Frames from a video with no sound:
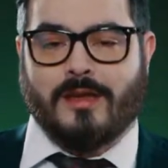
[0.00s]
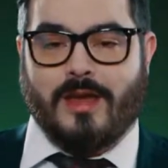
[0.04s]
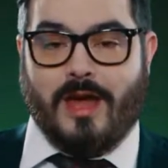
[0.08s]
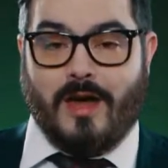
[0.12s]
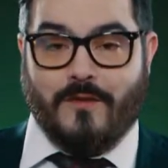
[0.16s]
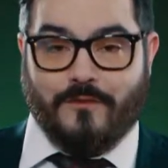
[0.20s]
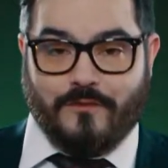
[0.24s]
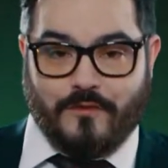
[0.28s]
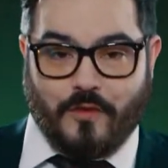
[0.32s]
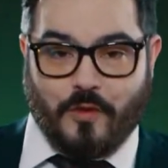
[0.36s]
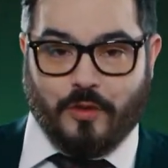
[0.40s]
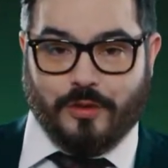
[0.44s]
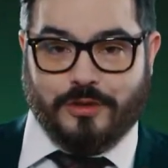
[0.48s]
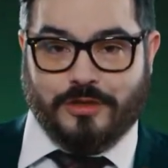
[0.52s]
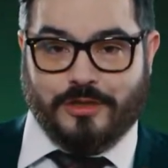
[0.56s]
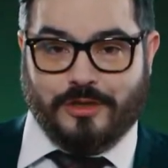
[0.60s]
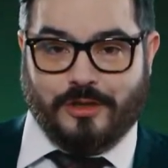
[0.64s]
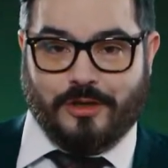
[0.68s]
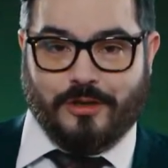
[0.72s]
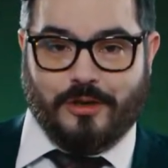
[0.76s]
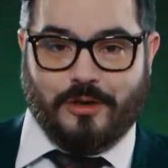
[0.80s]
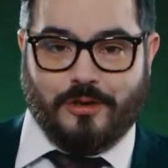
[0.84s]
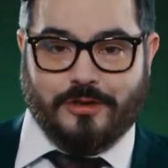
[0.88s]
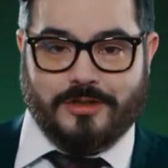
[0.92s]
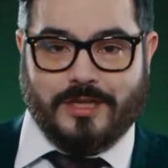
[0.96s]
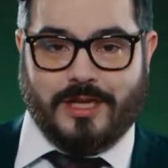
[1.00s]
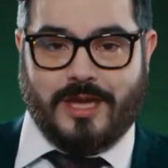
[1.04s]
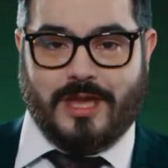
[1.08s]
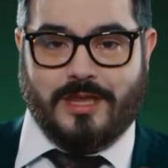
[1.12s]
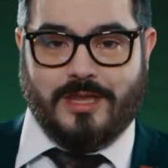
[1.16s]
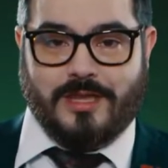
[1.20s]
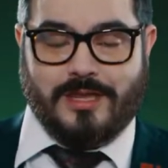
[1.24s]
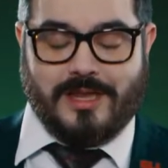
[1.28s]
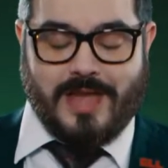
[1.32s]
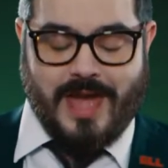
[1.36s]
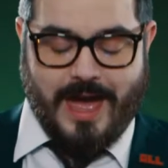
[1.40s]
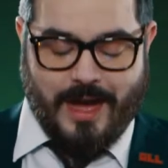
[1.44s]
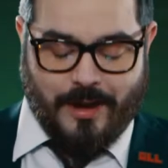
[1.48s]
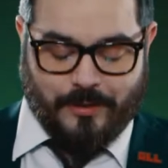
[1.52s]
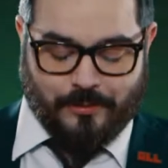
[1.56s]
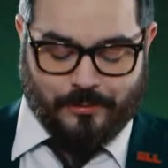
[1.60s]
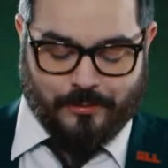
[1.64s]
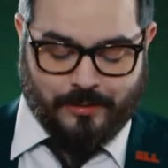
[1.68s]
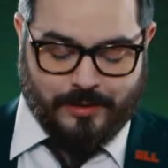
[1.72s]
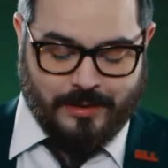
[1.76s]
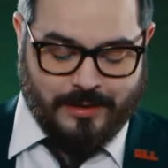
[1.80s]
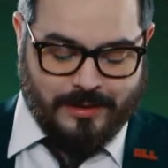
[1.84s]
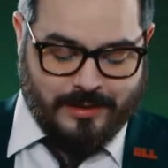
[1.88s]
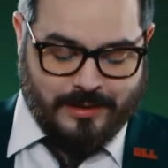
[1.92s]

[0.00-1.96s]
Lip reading: Unfortunate not to get the down.